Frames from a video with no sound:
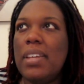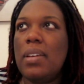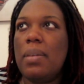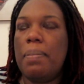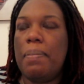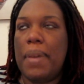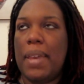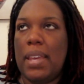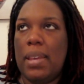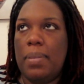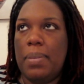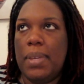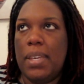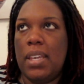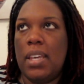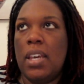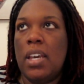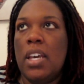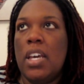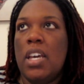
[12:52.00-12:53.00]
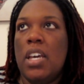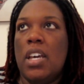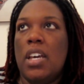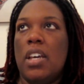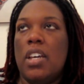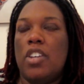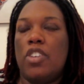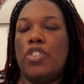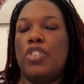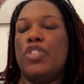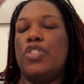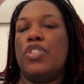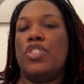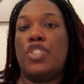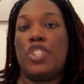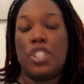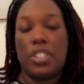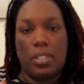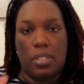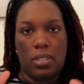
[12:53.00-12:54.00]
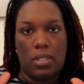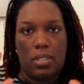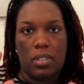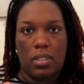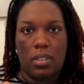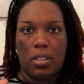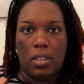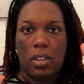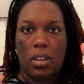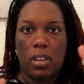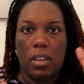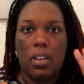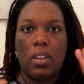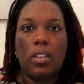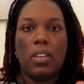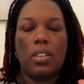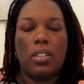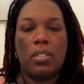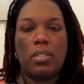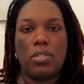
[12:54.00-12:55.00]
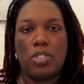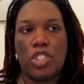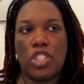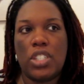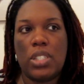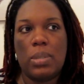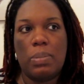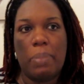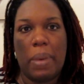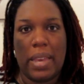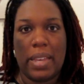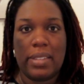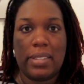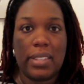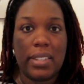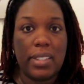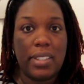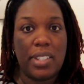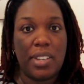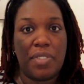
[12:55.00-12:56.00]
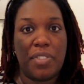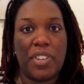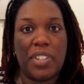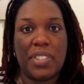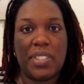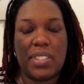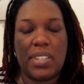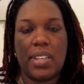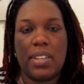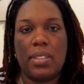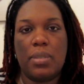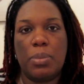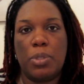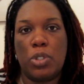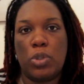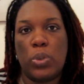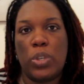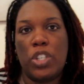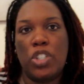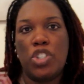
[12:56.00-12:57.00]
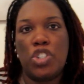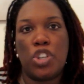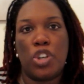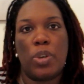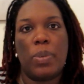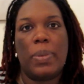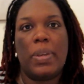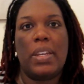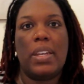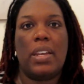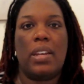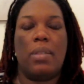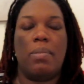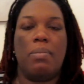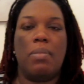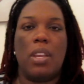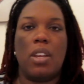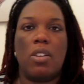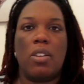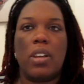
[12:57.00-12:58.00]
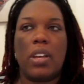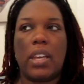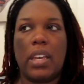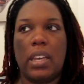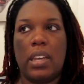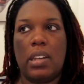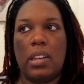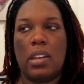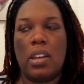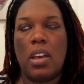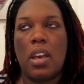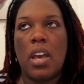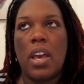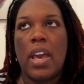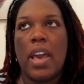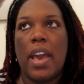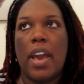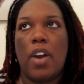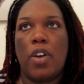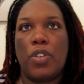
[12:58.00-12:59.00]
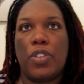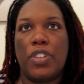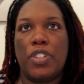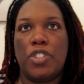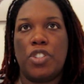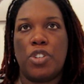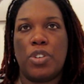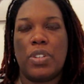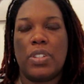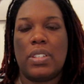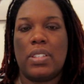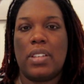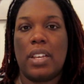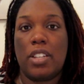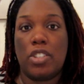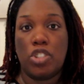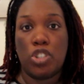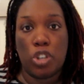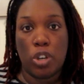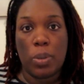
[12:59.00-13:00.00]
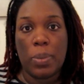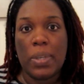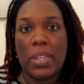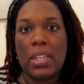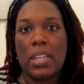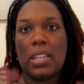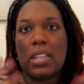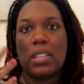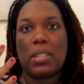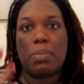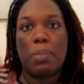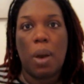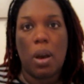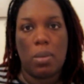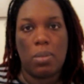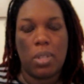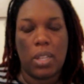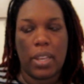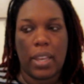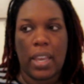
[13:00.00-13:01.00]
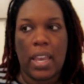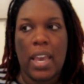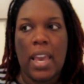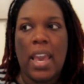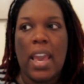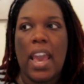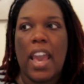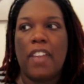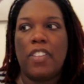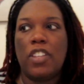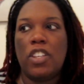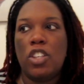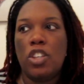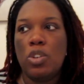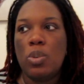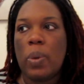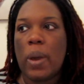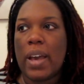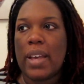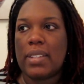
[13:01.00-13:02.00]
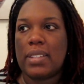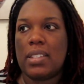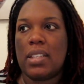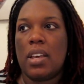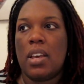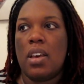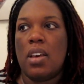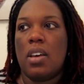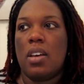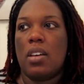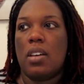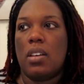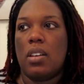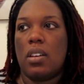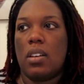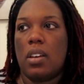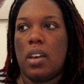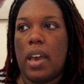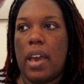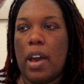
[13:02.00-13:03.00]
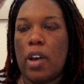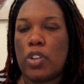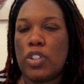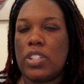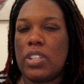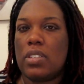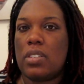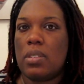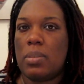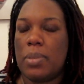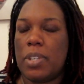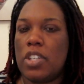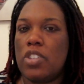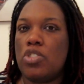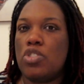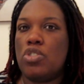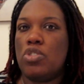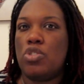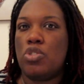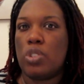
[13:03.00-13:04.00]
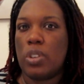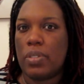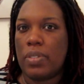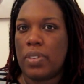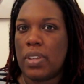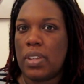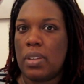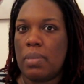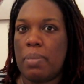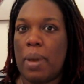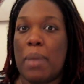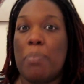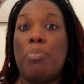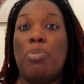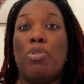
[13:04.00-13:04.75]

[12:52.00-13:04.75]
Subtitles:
a baby, just basic differences between German and American health insurance is that German is public and the US health system is driven by